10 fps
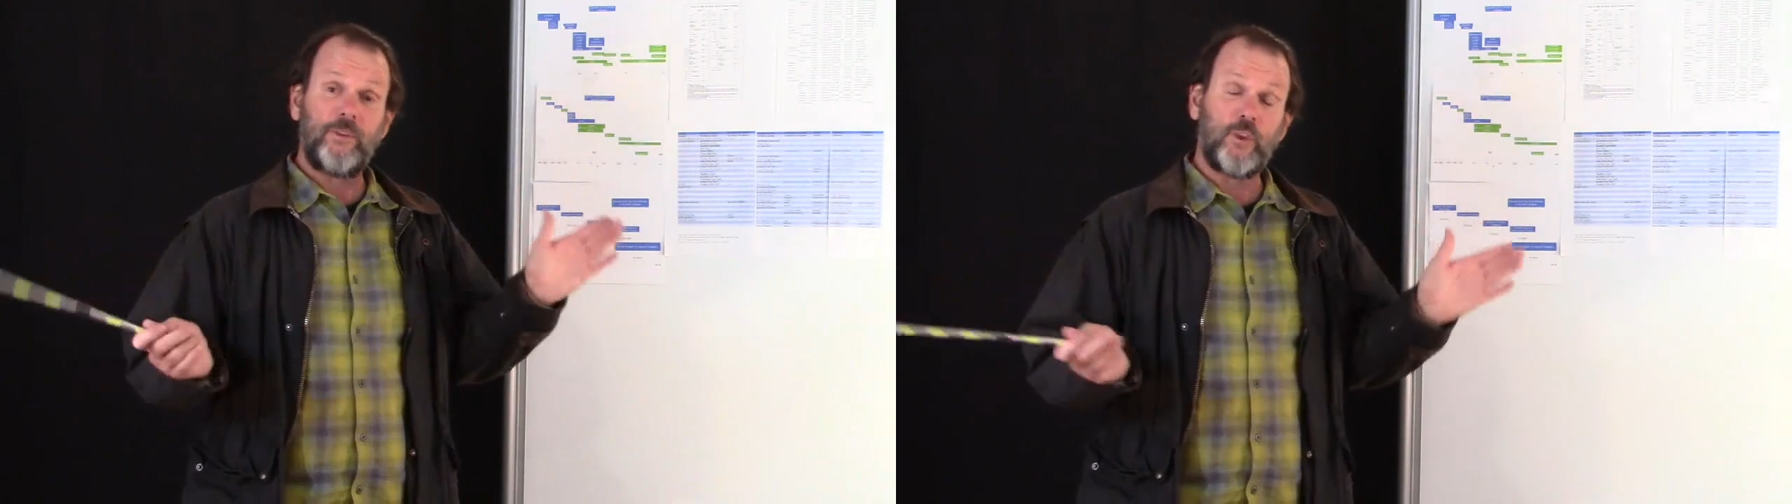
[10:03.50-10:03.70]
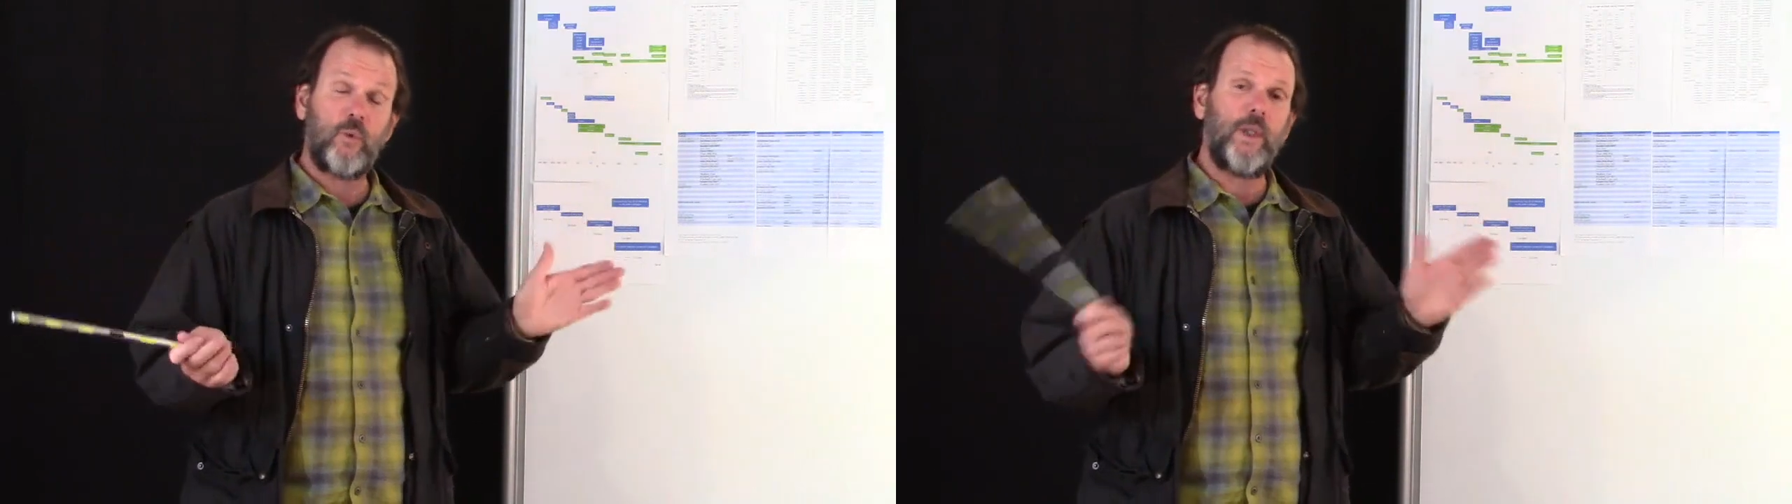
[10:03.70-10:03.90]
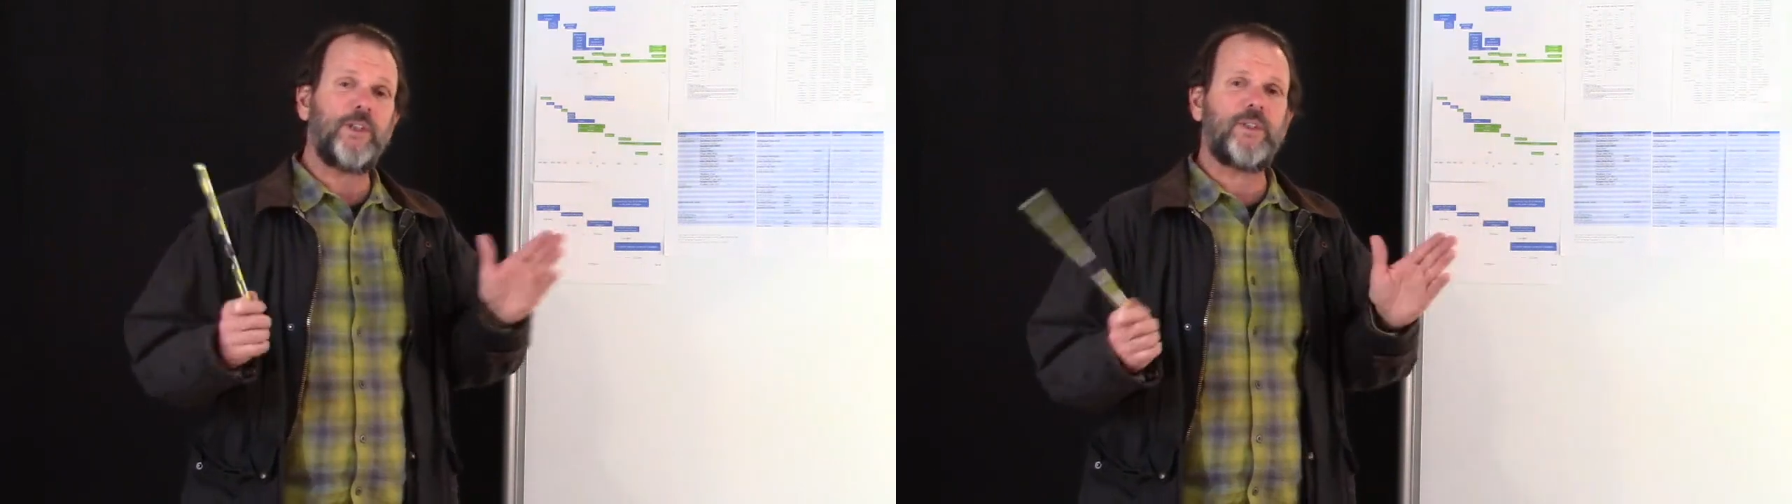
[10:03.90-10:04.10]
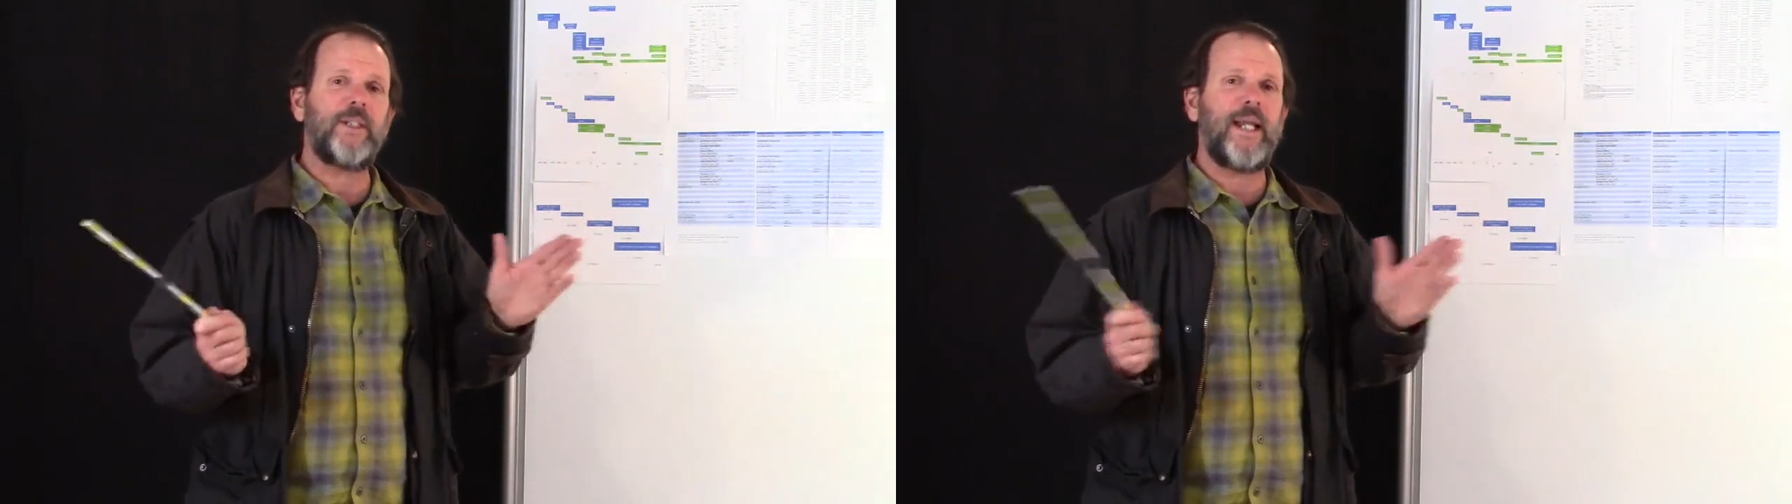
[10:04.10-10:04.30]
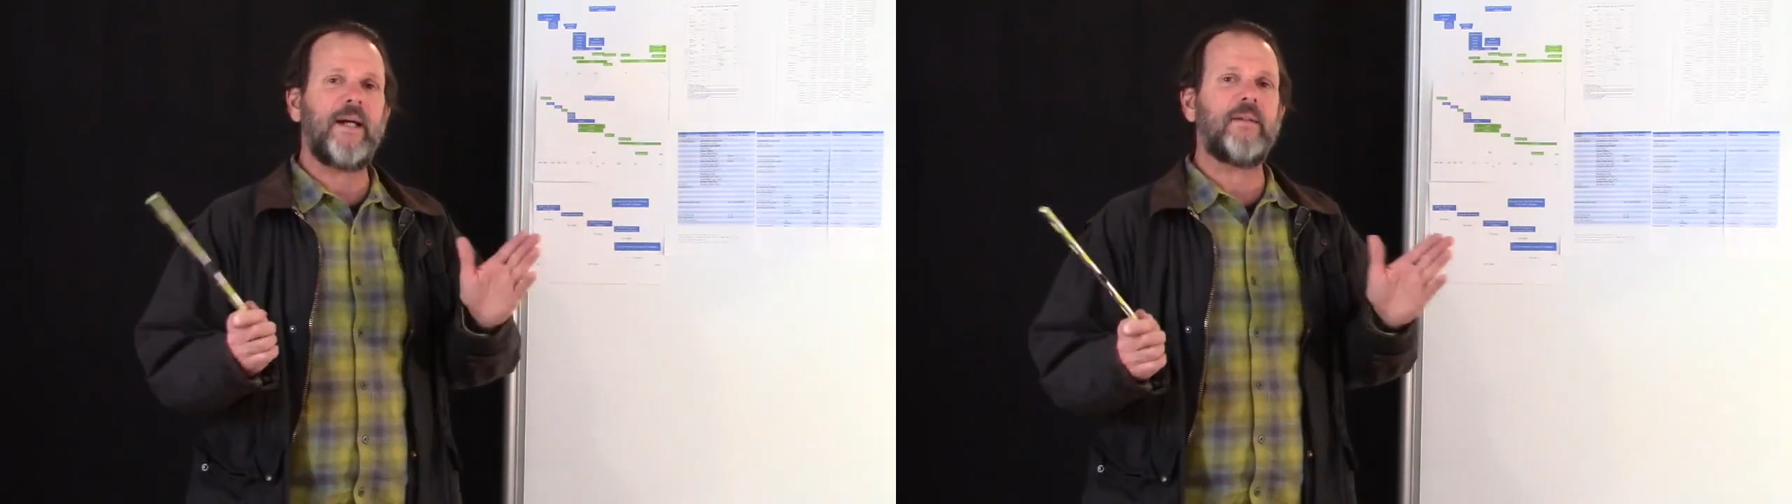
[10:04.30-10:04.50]
squeezed it
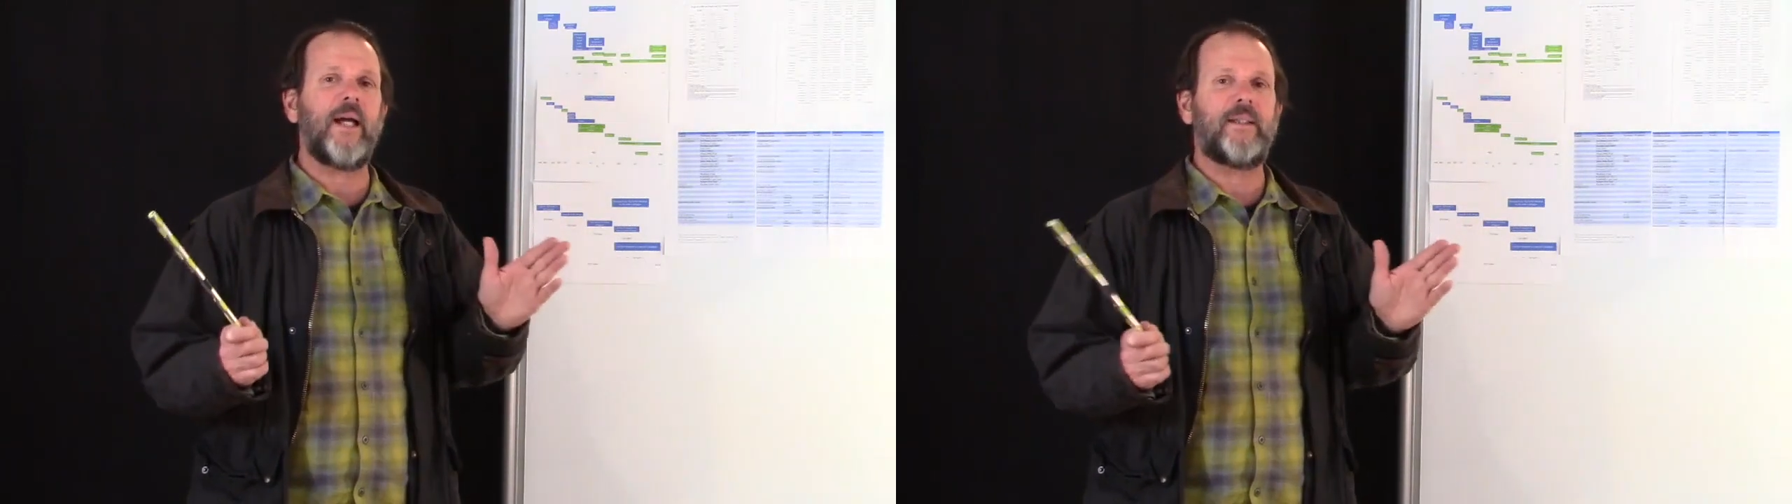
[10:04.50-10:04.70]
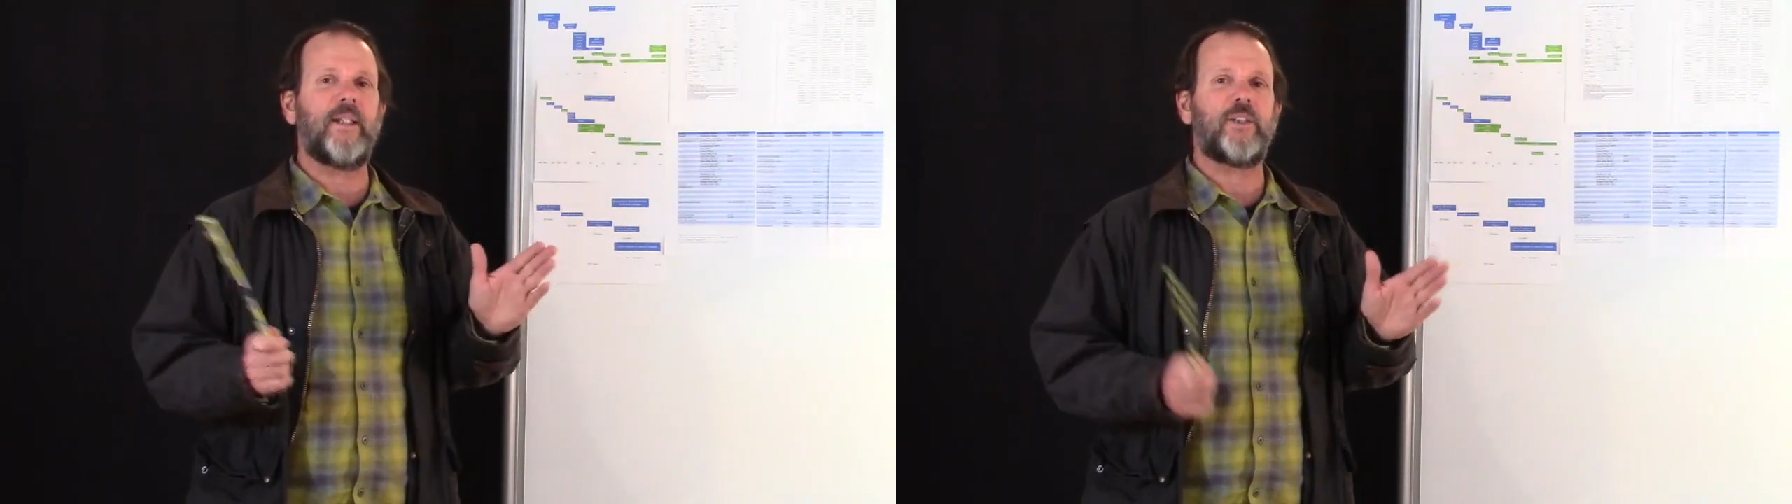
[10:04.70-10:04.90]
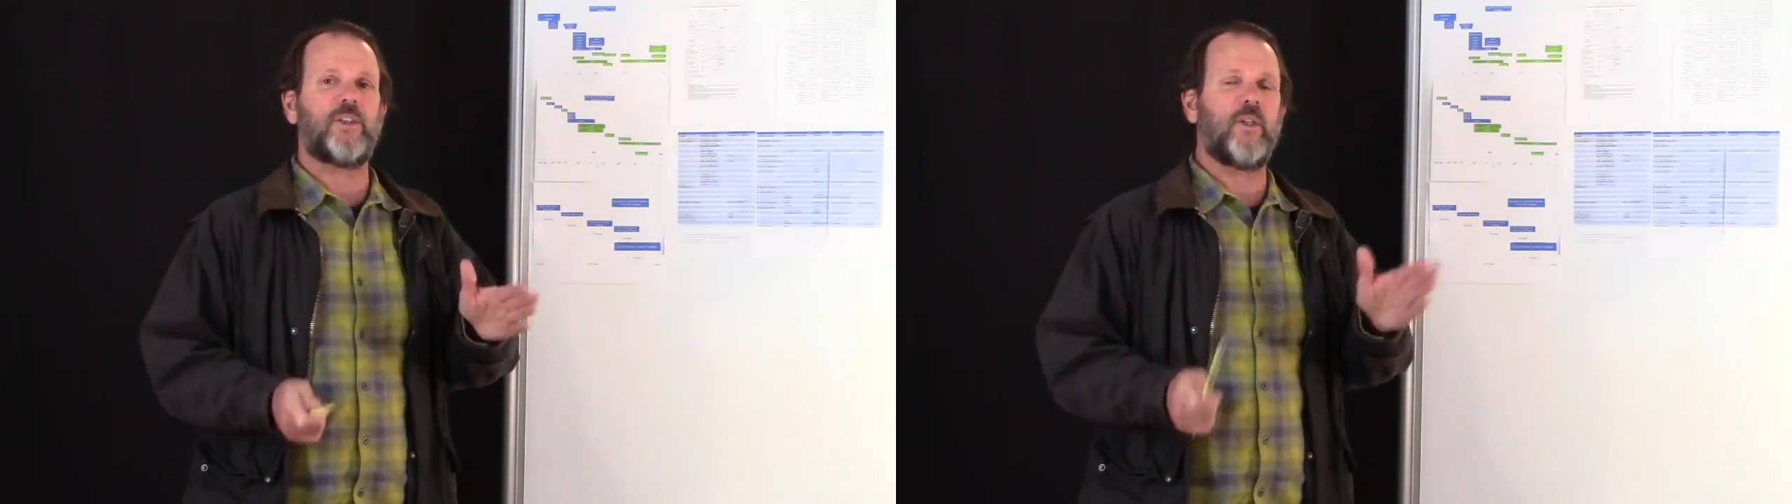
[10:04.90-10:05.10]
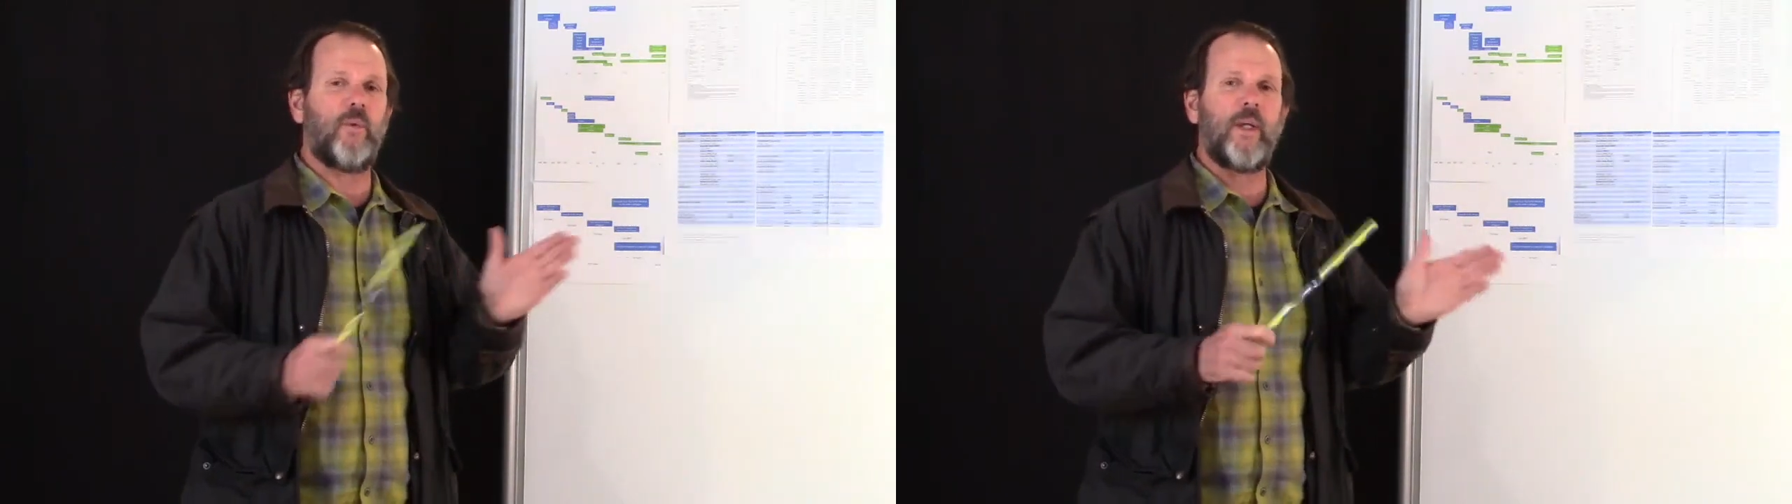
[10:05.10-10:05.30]
down like this so that we